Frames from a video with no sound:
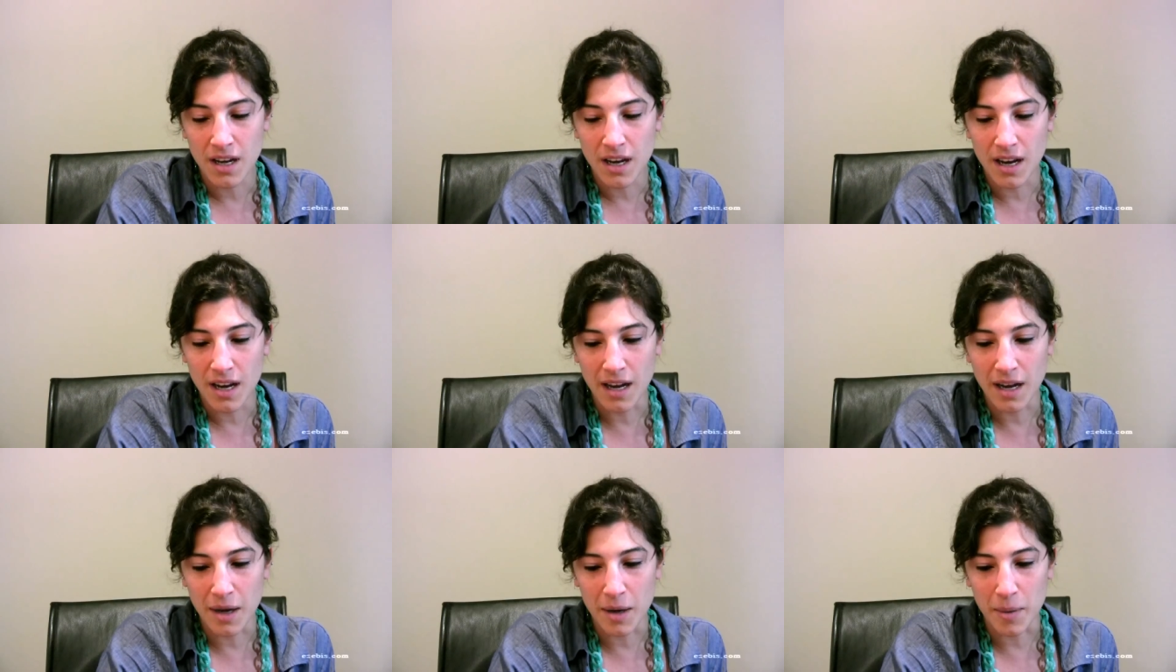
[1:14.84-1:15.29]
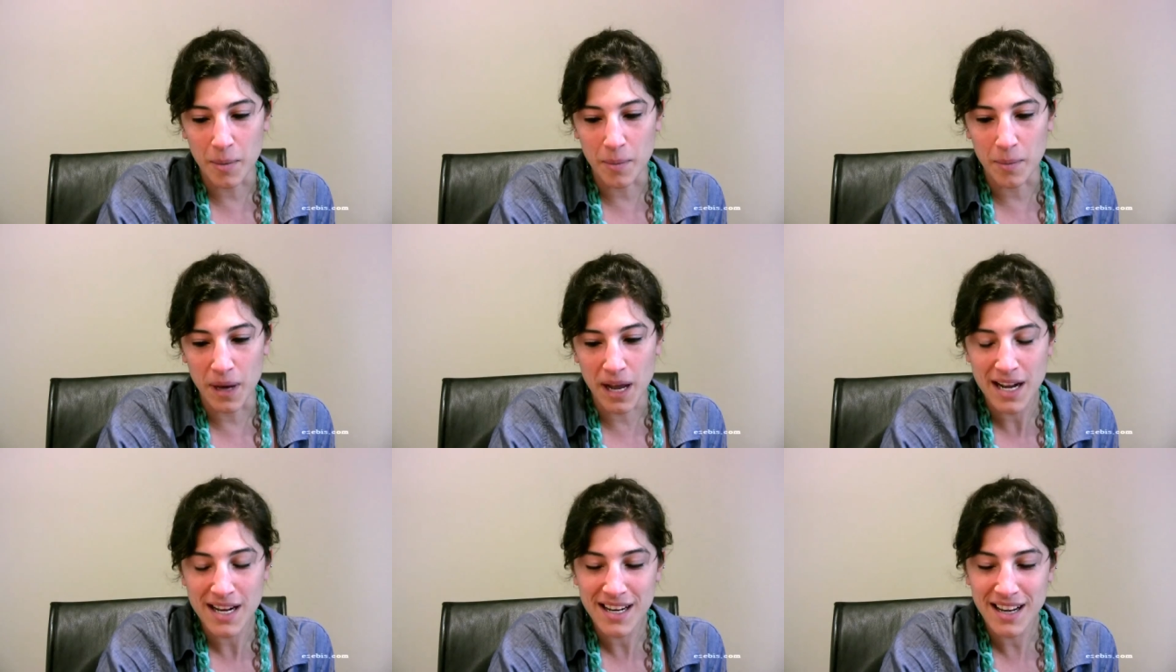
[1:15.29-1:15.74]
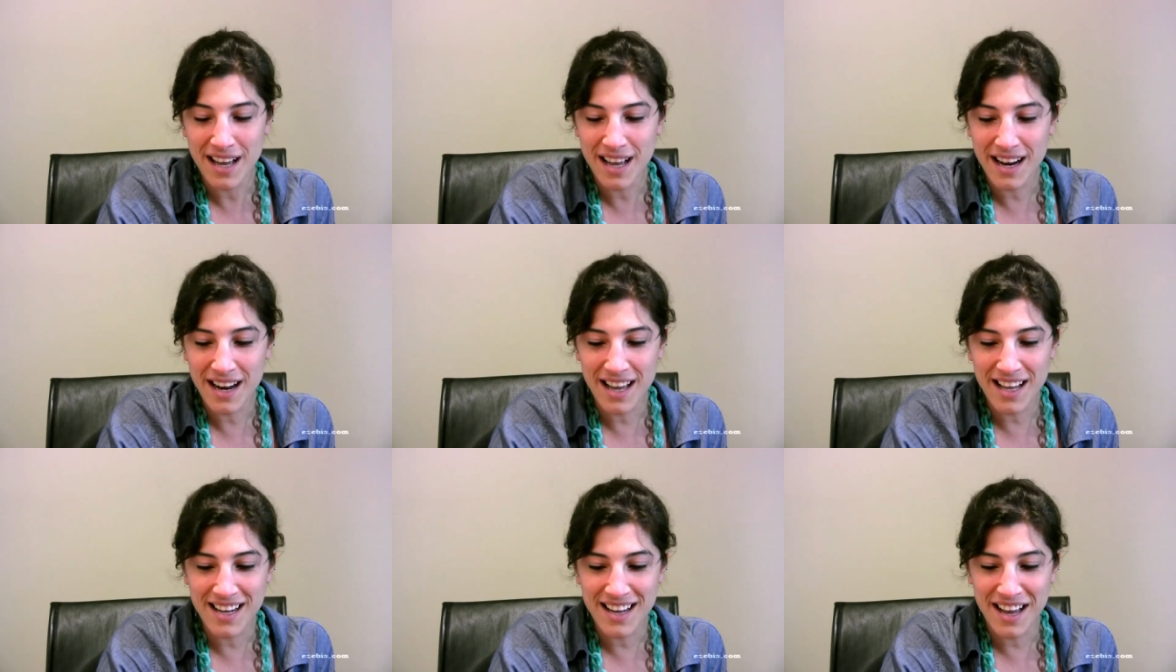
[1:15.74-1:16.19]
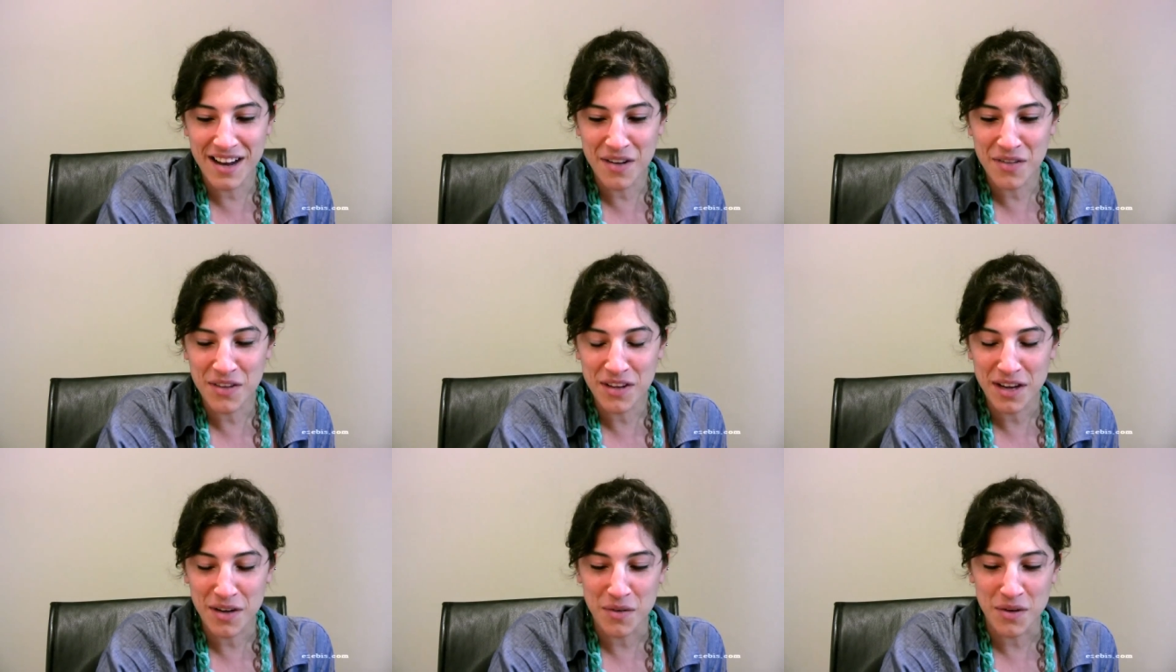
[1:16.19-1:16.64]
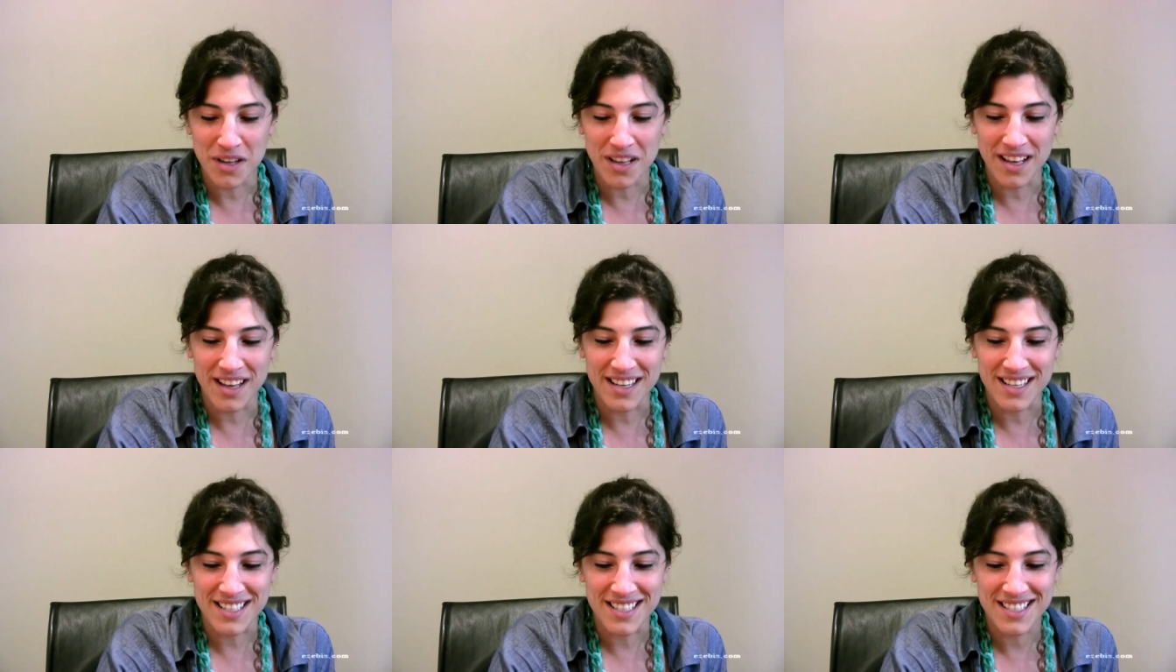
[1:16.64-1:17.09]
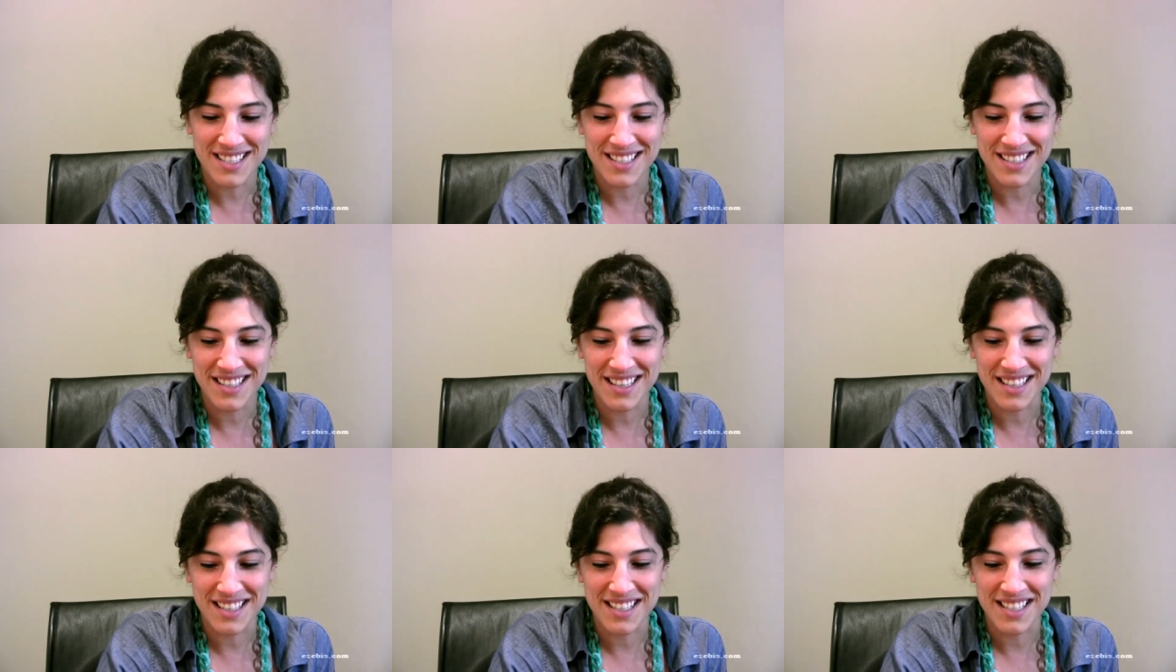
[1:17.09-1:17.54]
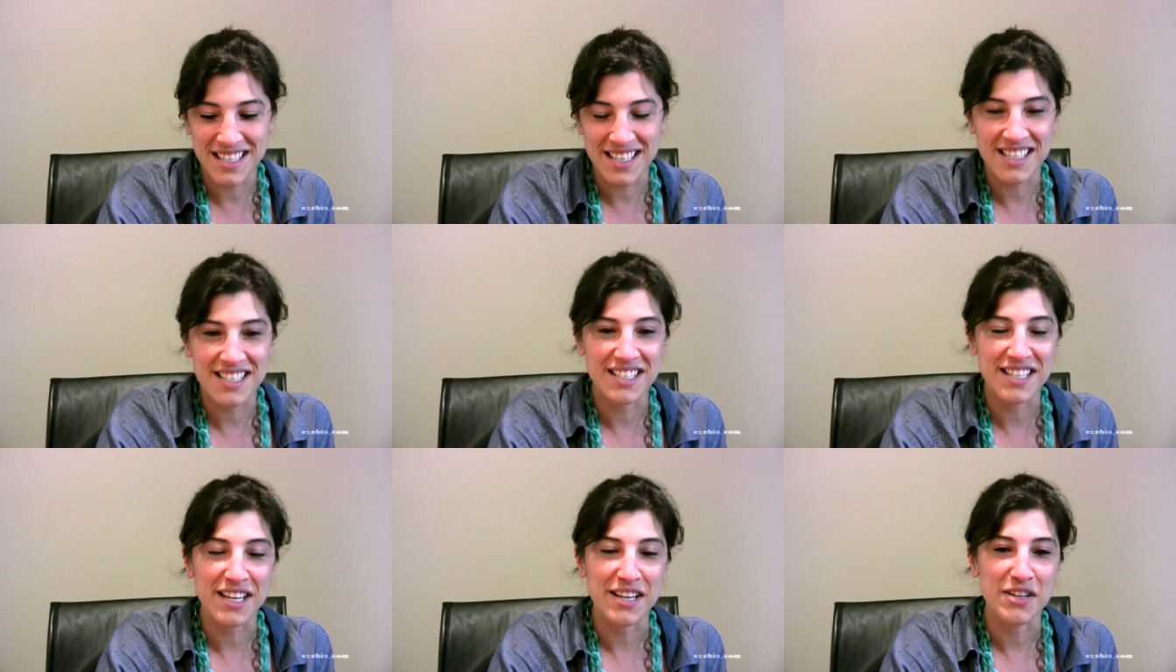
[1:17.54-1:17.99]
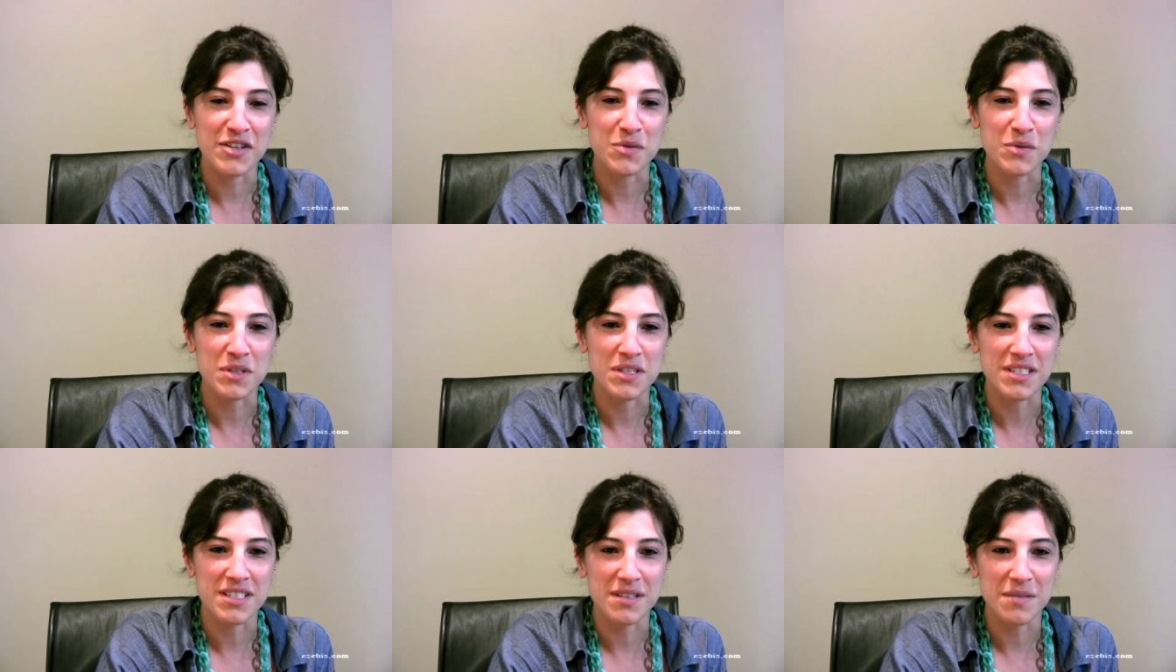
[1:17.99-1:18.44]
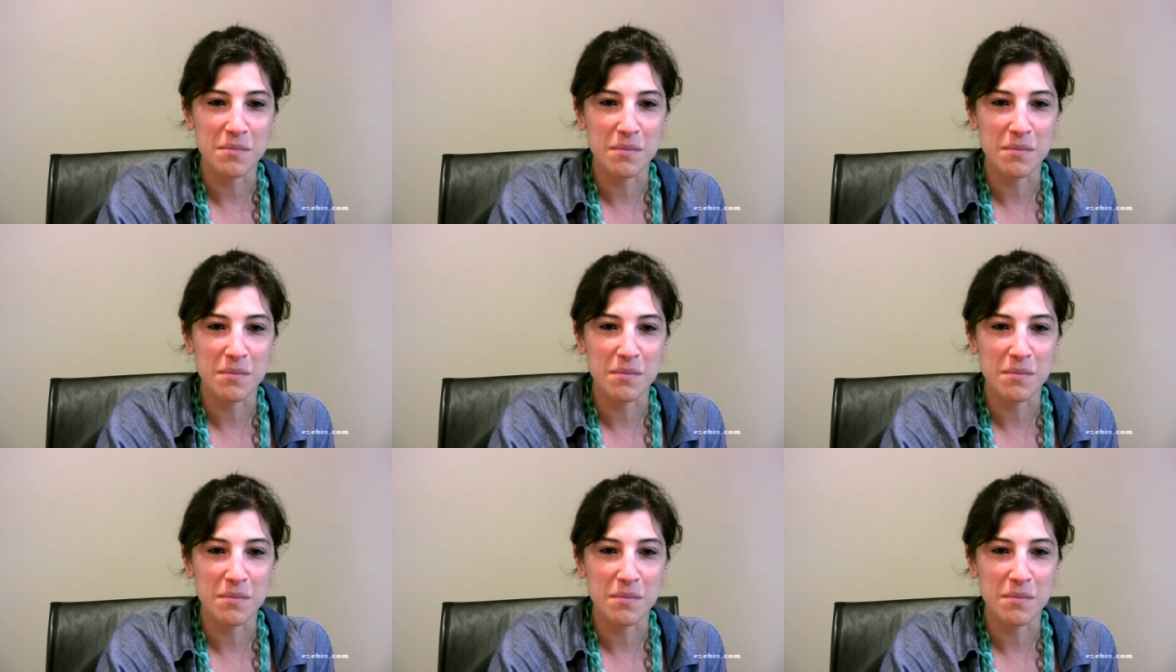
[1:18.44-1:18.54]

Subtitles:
I don't think I realized that seed stage was